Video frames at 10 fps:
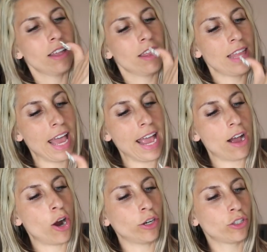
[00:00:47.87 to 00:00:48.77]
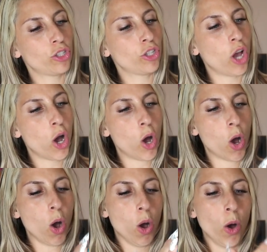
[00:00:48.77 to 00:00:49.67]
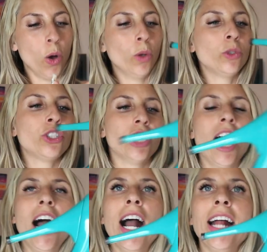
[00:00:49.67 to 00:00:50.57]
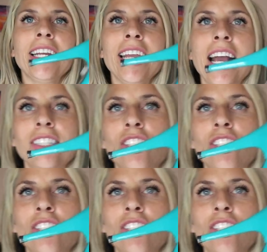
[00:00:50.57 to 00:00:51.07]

They are so shiny and